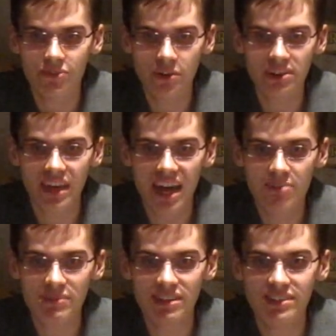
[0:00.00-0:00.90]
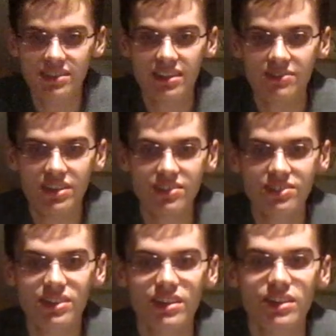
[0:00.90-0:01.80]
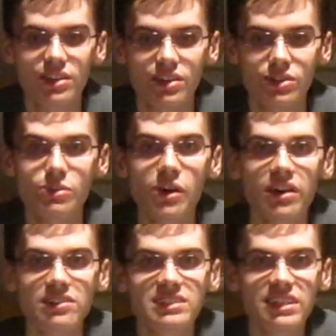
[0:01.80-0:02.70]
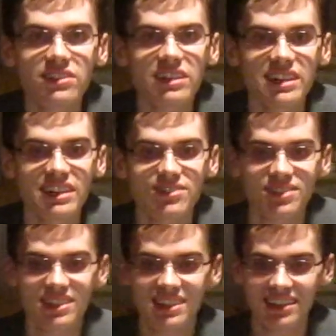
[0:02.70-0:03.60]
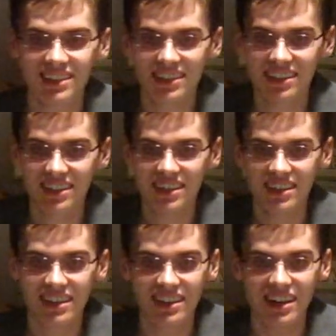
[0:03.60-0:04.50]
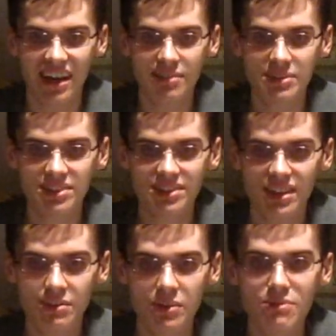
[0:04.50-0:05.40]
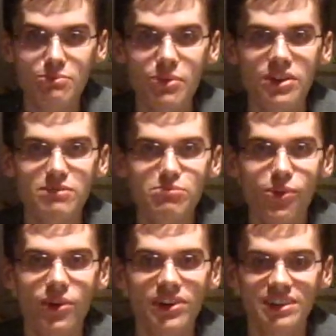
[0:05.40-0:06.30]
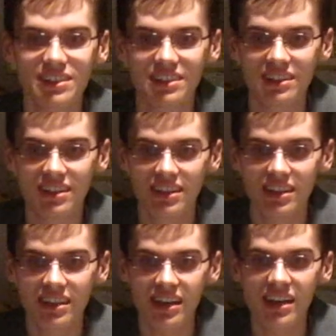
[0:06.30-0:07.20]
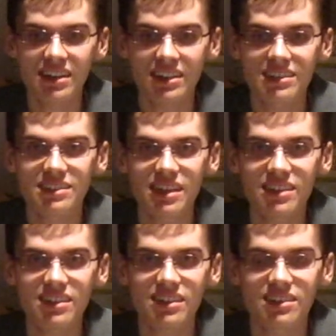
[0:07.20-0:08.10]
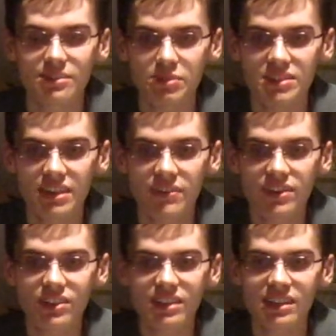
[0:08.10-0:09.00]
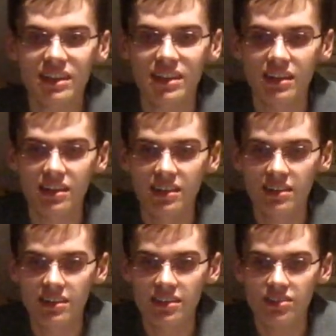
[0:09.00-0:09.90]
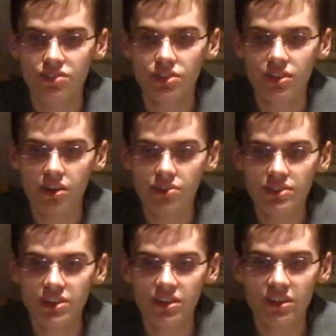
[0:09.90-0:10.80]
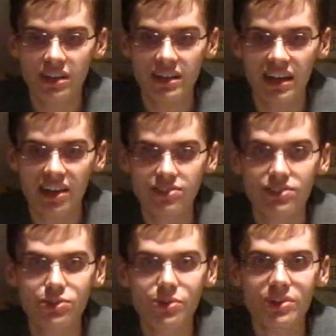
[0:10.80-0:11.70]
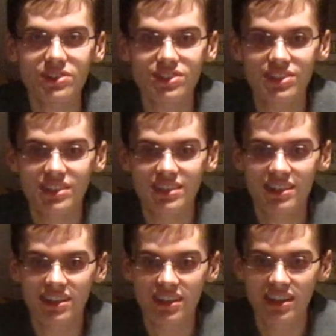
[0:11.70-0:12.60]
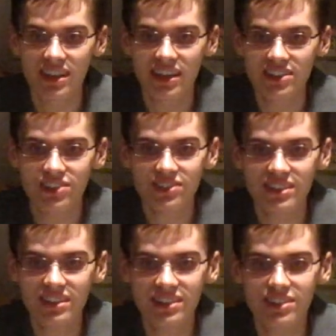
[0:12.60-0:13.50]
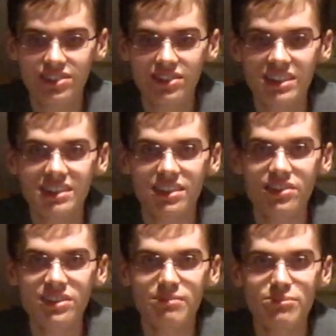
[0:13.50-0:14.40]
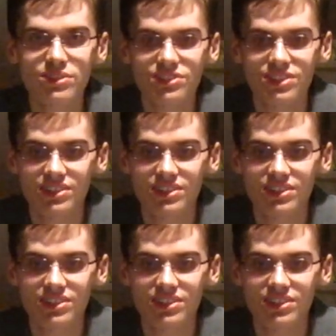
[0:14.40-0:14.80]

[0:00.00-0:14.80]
for the happiness of those who are dear to him. I must say one word more, and it's specifically to those here and outdoors, and do not underrate their numbers,